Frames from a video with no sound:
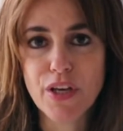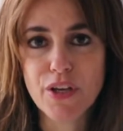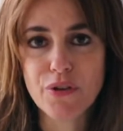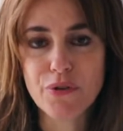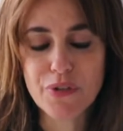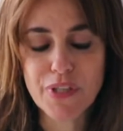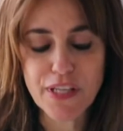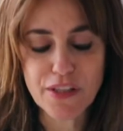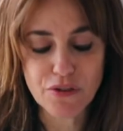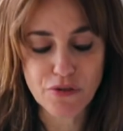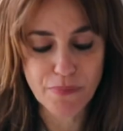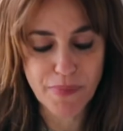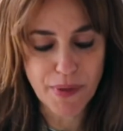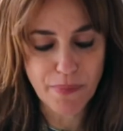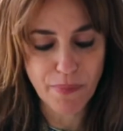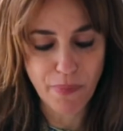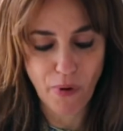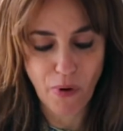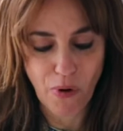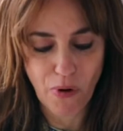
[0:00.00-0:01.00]
You need to be
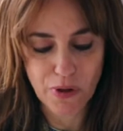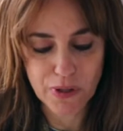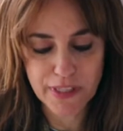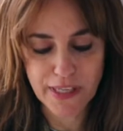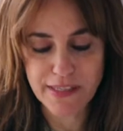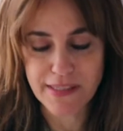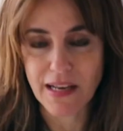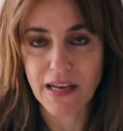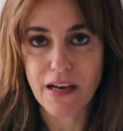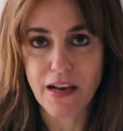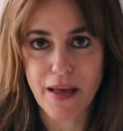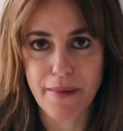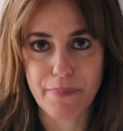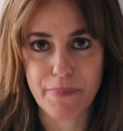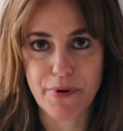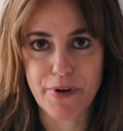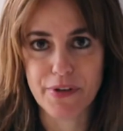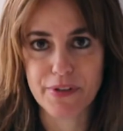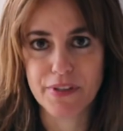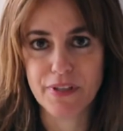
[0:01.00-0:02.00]
bold as a
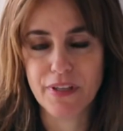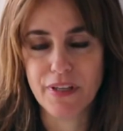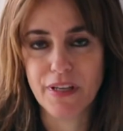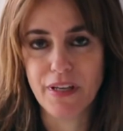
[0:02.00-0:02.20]
leopard,